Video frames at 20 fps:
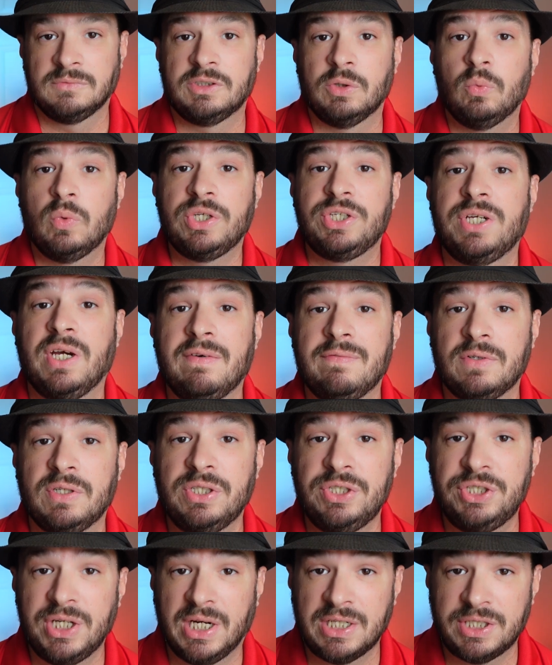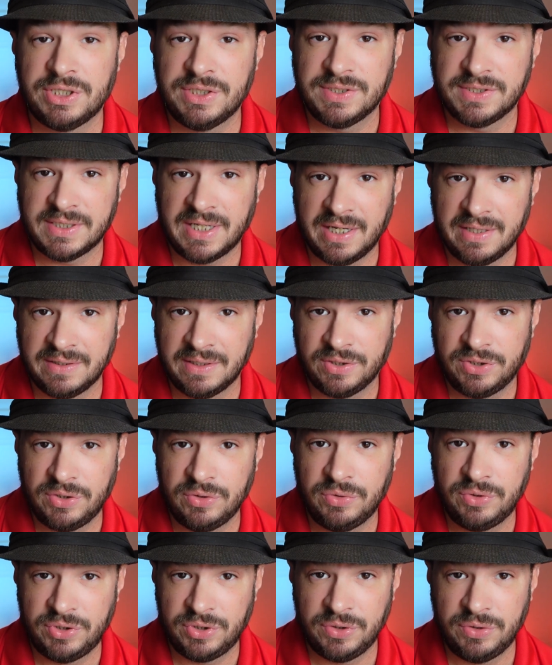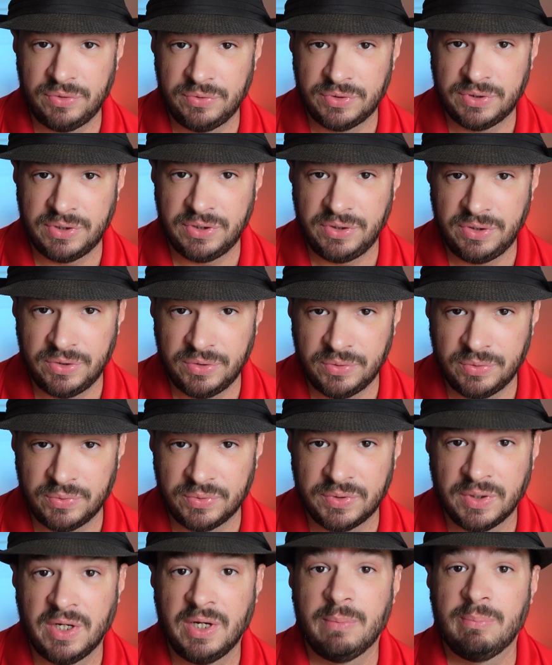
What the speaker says: So whichever injection site that you choose to use,